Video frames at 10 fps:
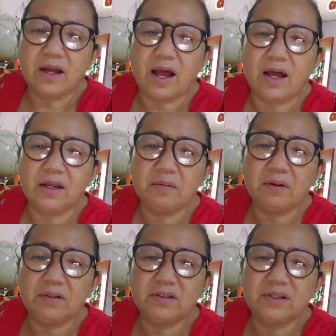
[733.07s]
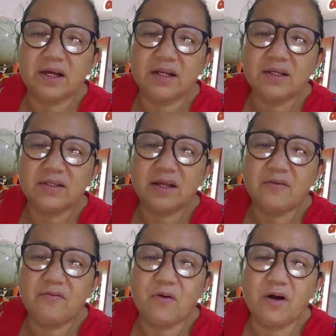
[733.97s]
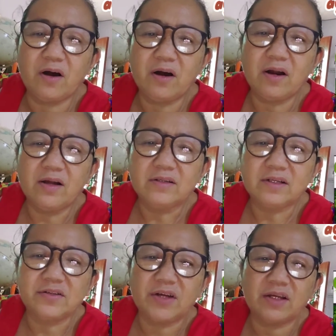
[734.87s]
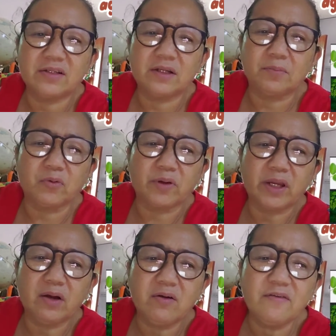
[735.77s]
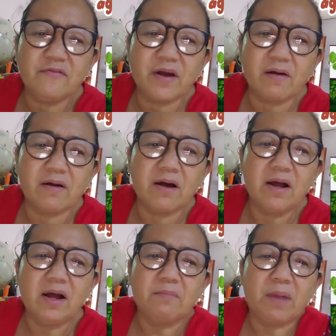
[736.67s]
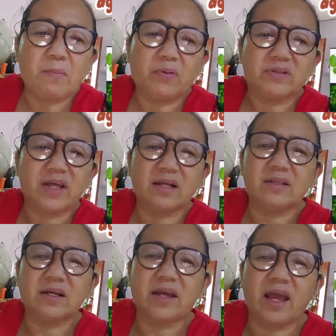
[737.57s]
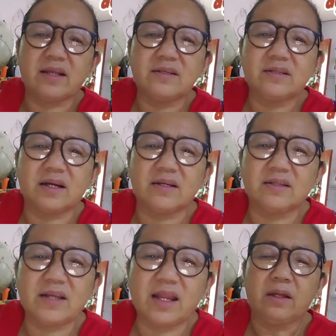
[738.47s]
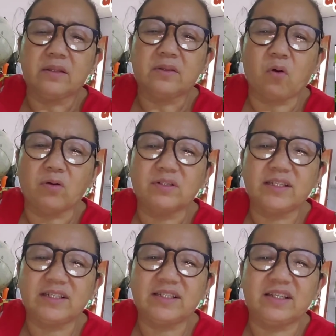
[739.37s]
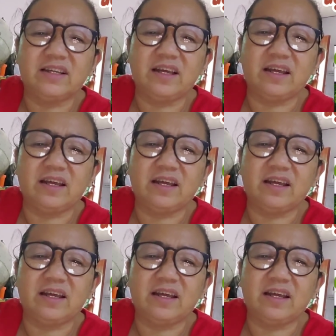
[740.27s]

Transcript: Animal studies, therefore, suggest that Moringa oleifera may protect against arsenic toxicity.